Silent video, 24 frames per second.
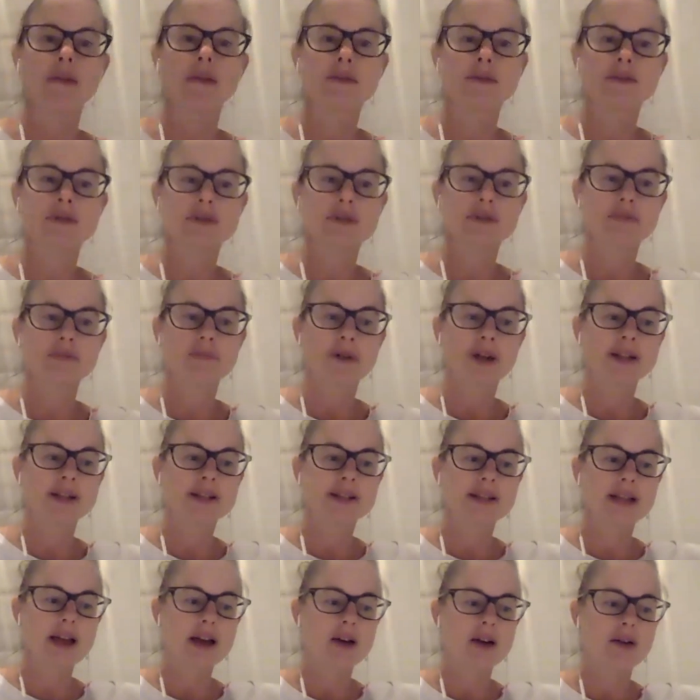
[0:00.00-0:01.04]

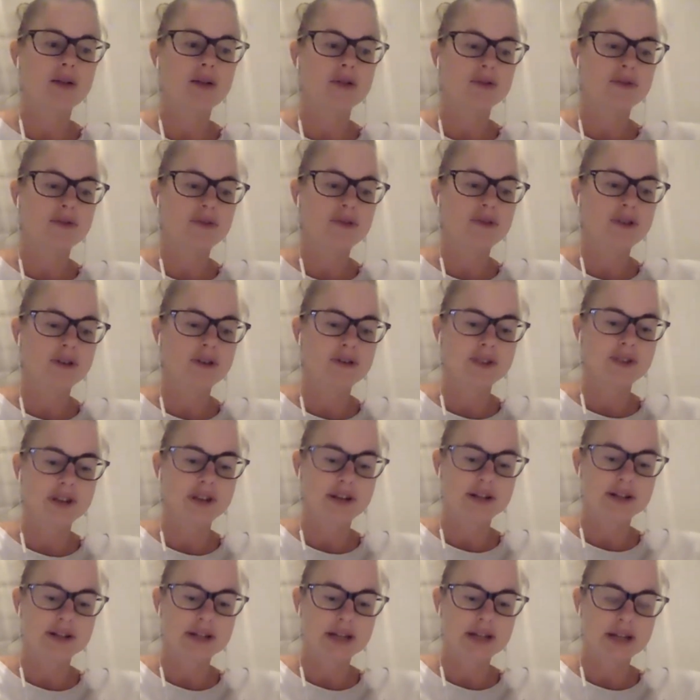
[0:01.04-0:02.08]
spreads out for
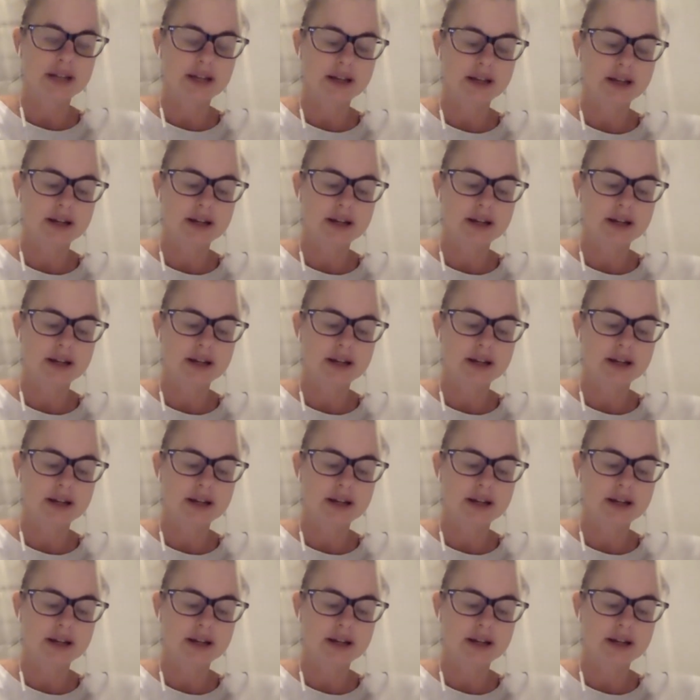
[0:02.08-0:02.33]
infinity